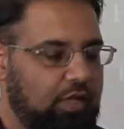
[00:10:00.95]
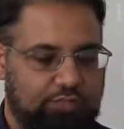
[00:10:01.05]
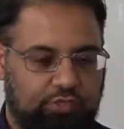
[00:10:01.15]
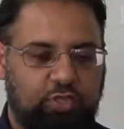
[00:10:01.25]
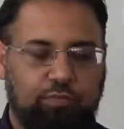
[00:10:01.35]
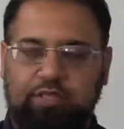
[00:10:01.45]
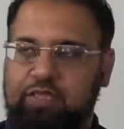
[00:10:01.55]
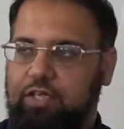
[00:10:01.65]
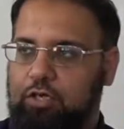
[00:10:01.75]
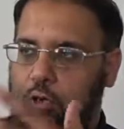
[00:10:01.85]
It's only when
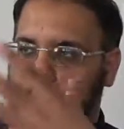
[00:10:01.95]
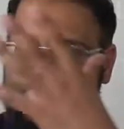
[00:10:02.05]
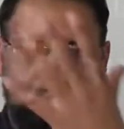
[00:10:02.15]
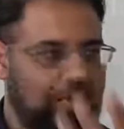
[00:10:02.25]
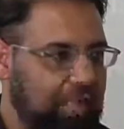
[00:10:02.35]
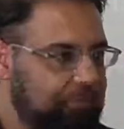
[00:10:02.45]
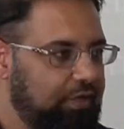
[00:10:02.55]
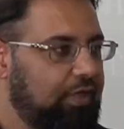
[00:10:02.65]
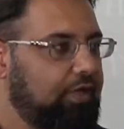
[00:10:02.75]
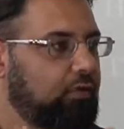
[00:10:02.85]
they grow up in
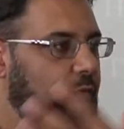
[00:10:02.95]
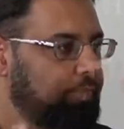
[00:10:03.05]
Blackburn or